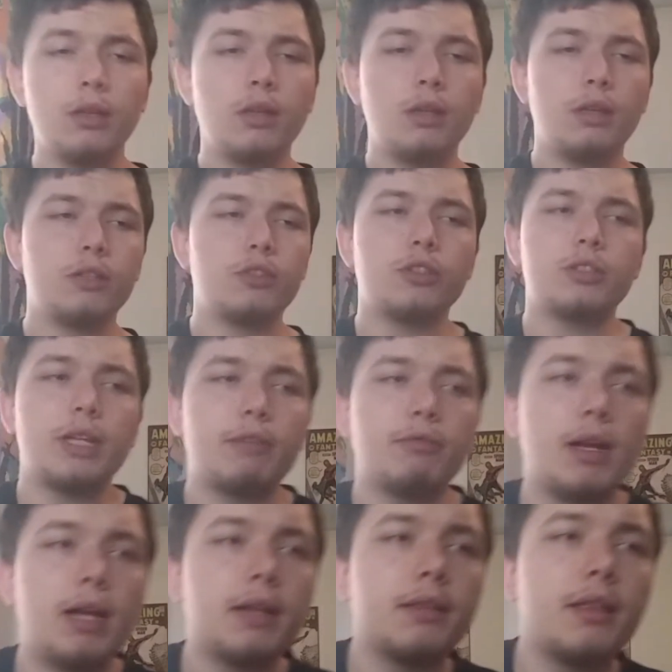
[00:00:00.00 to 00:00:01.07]
It's just
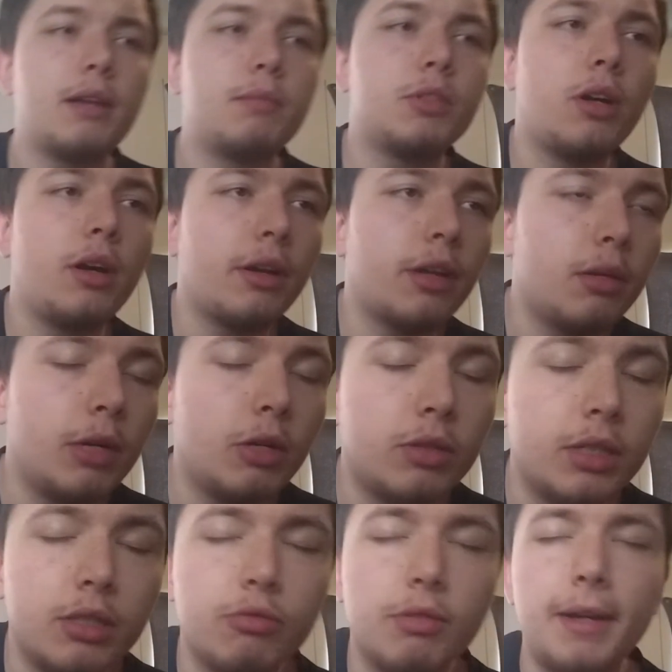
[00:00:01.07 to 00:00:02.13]
ironic that I'm talking about this